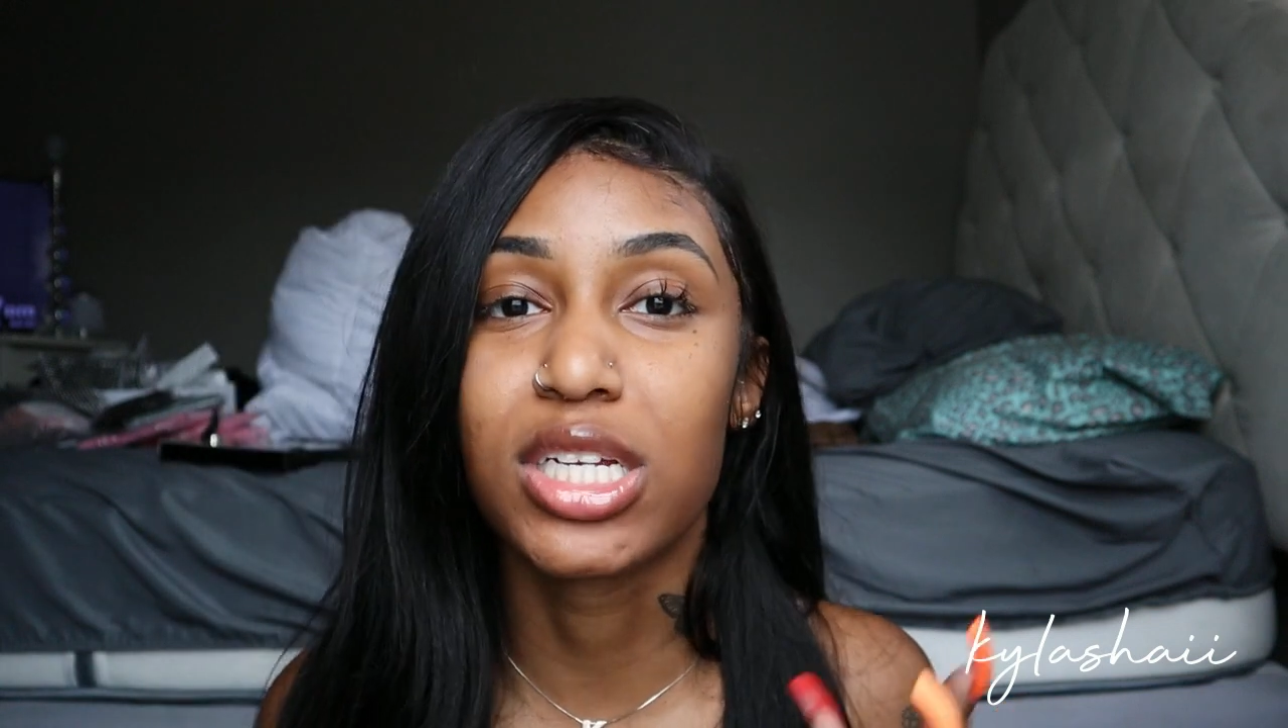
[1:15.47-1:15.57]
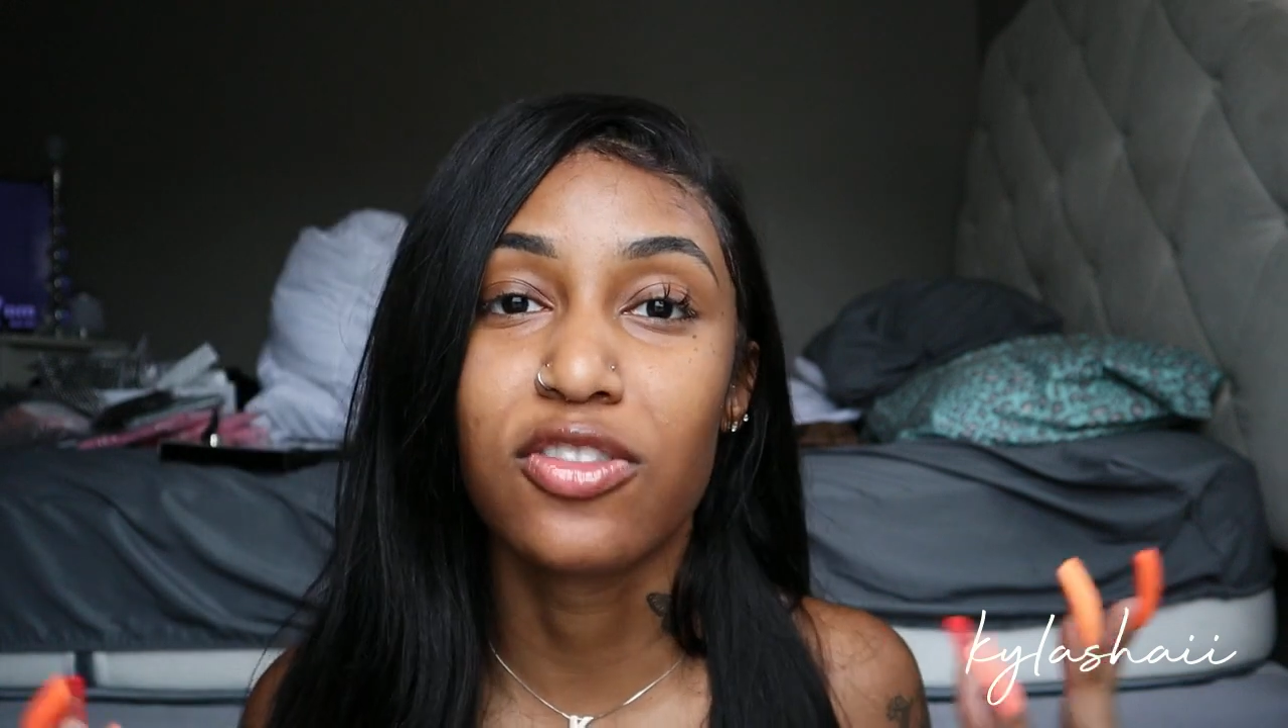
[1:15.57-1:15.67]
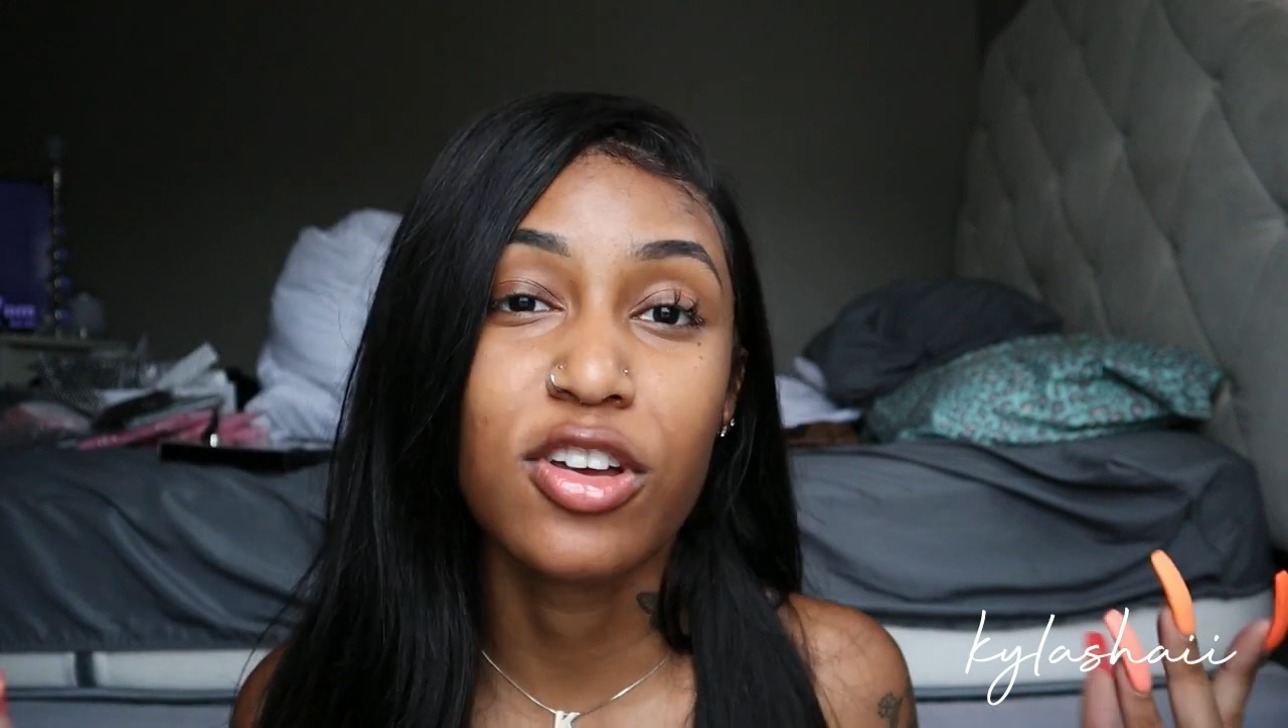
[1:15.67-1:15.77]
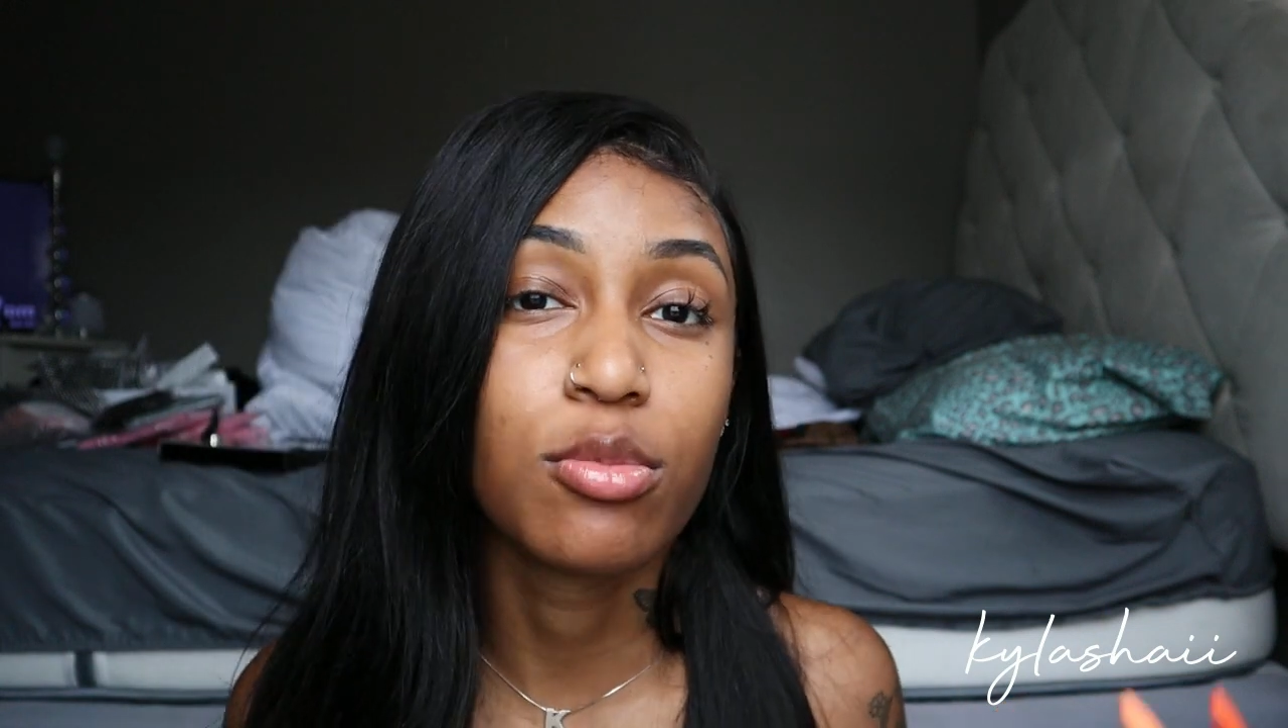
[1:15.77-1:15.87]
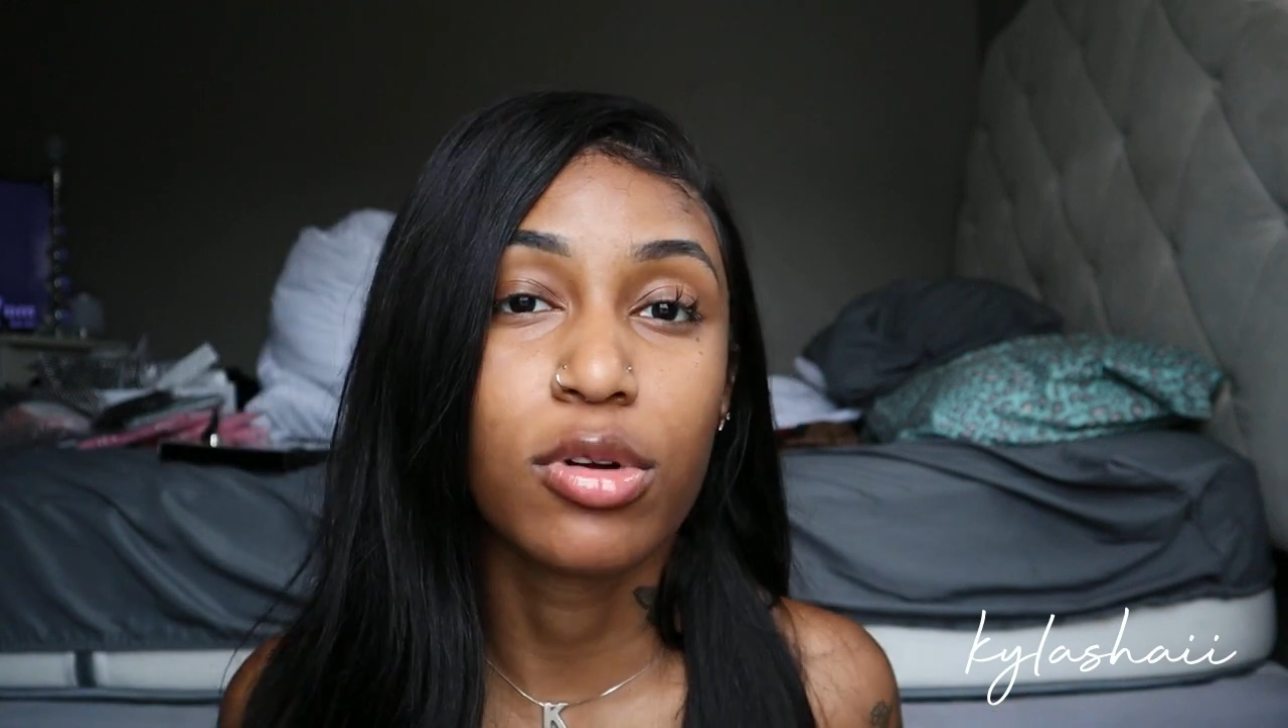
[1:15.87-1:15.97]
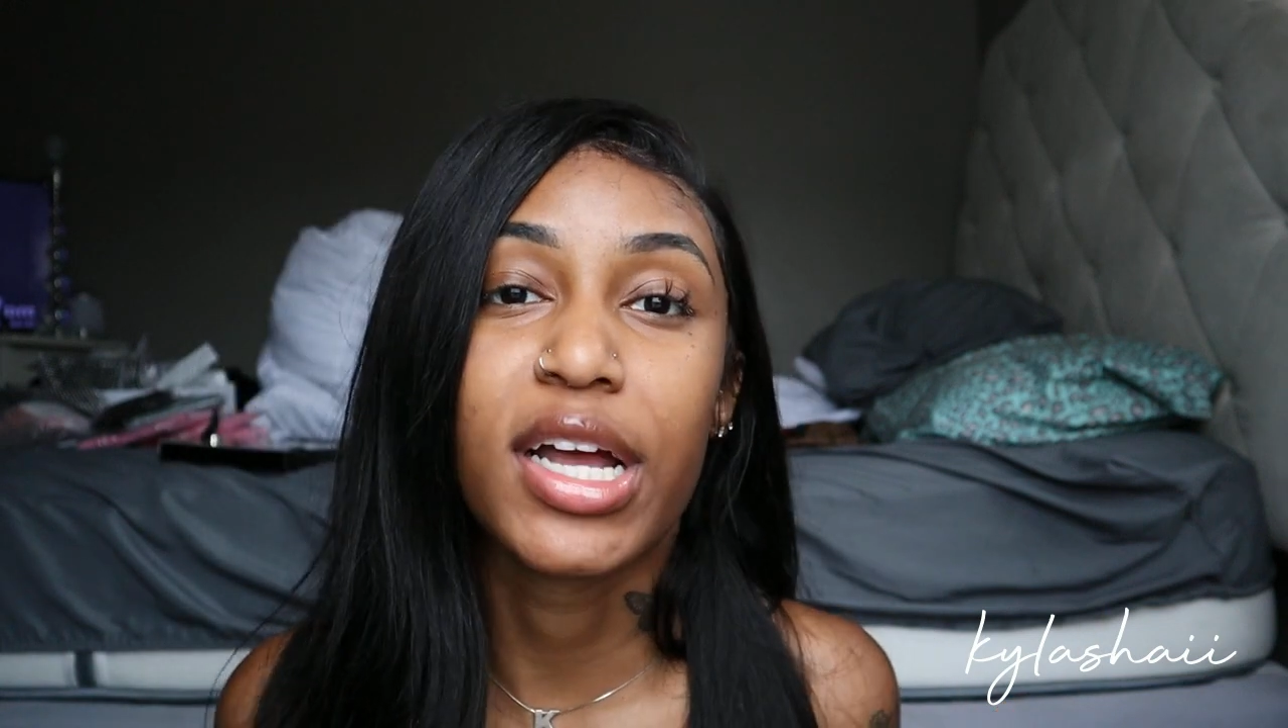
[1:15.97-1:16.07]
a different